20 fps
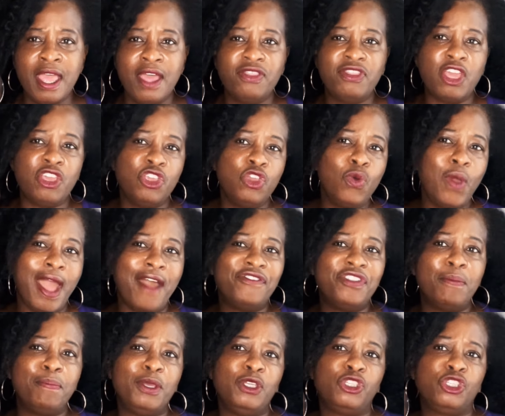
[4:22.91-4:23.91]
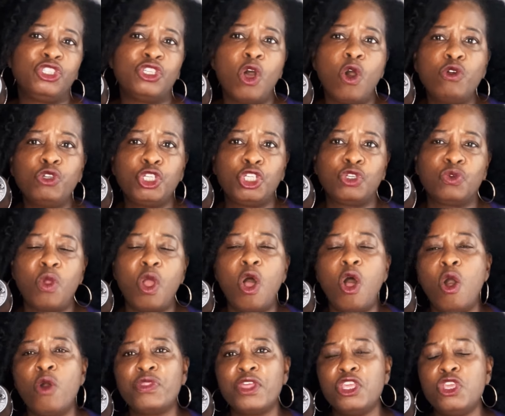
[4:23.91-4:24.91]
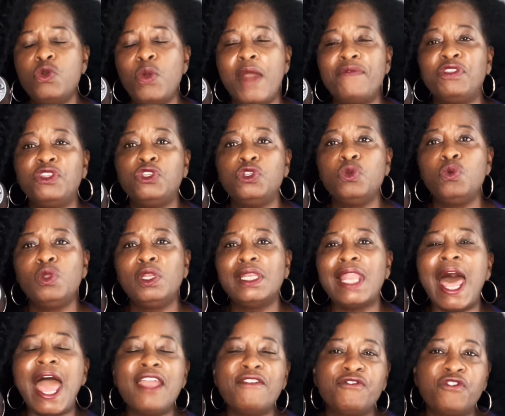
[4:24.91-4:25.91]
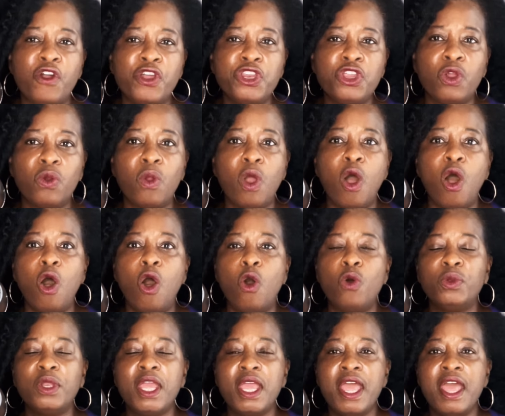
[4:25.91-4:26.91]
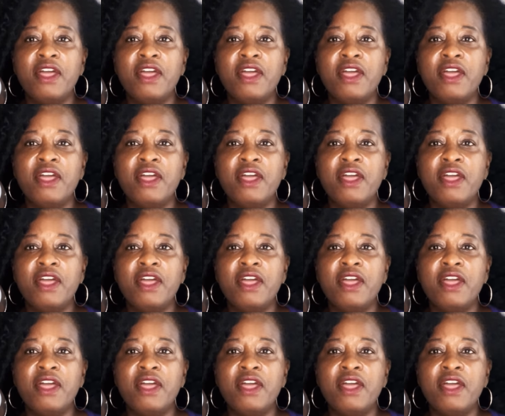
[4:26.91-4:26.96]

that you have to be so strong, that you have to do life on your own,